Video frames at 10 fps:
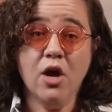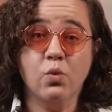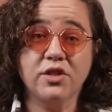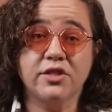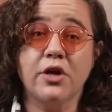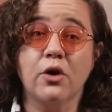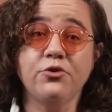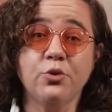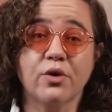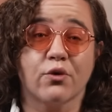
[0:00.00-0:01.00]
was
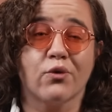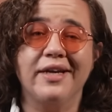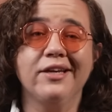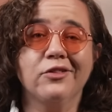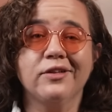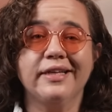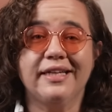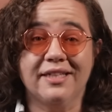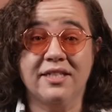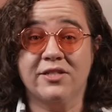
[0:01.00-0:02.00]
known to have regularly
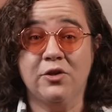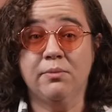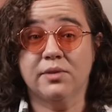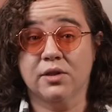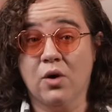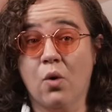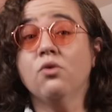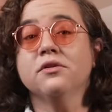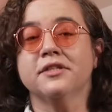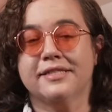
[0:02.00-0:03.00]
consumed
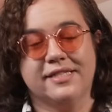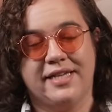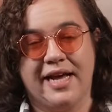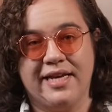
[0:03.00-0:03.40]
gold to stay